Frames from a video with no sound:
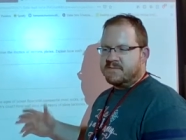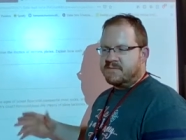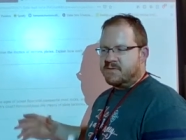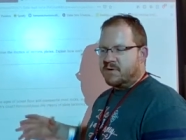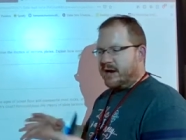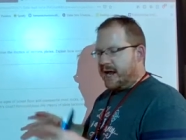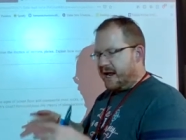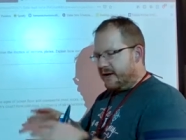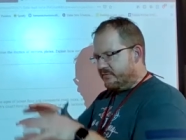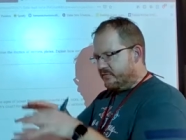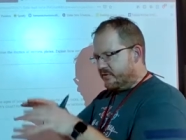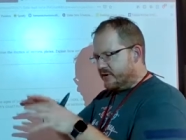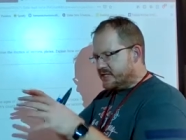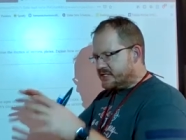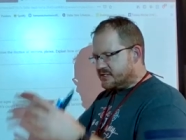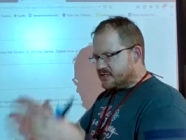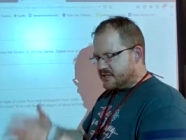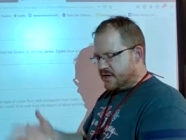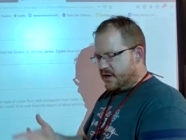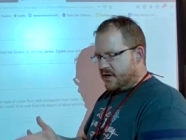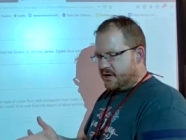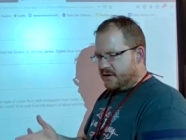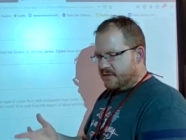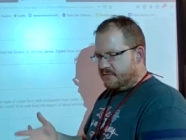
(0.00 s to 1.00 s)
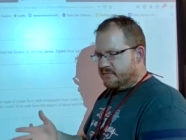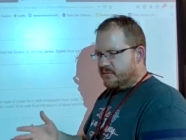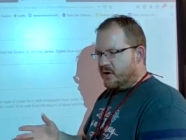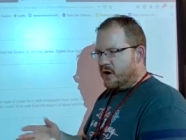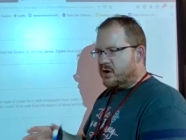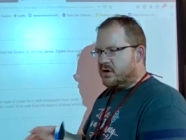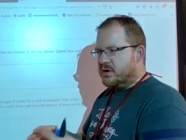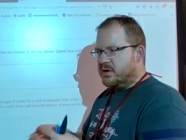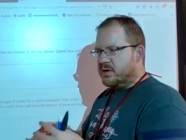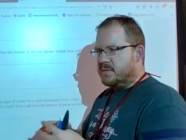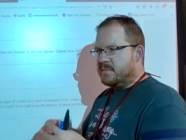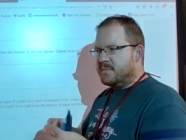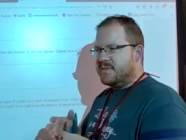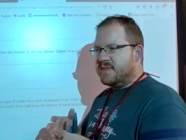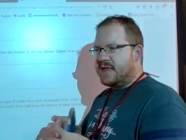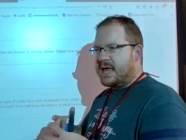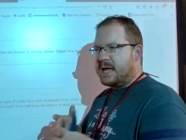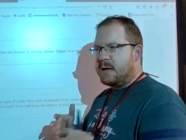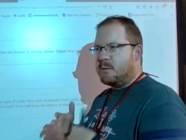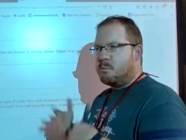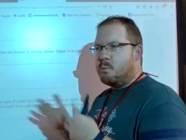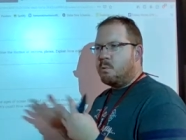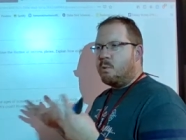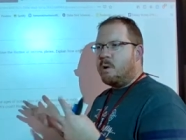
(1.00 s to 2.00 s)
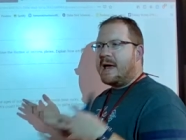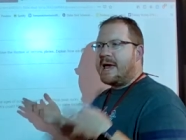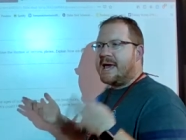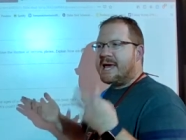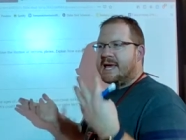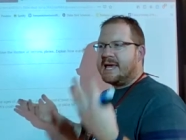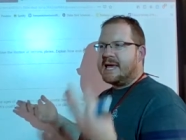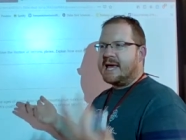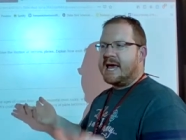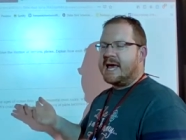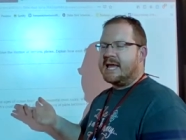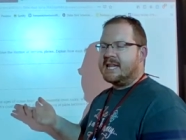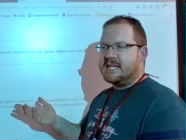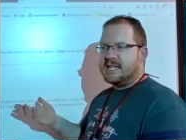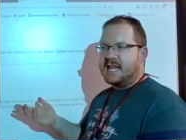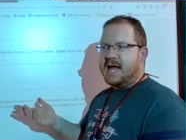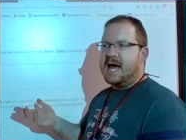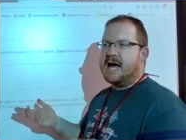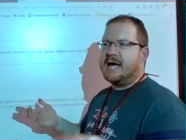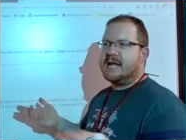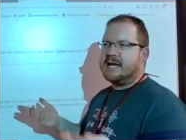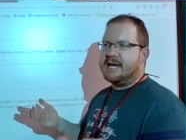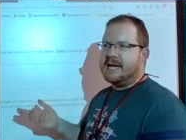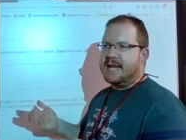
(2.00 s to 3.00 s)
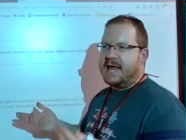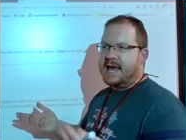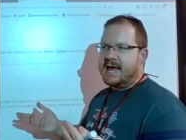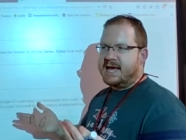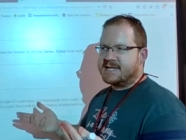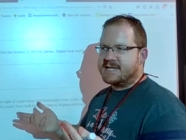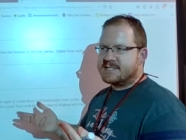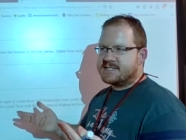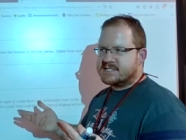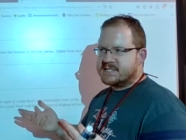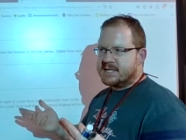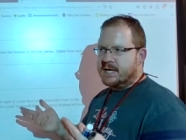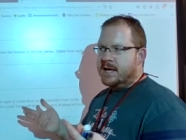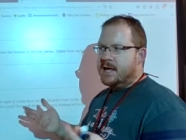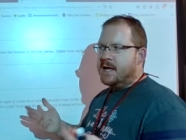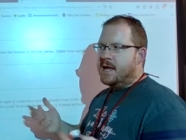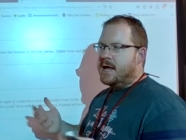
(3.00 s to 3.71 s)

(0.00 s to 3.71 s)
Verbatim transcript: For every certain volume, they weigh a lot less.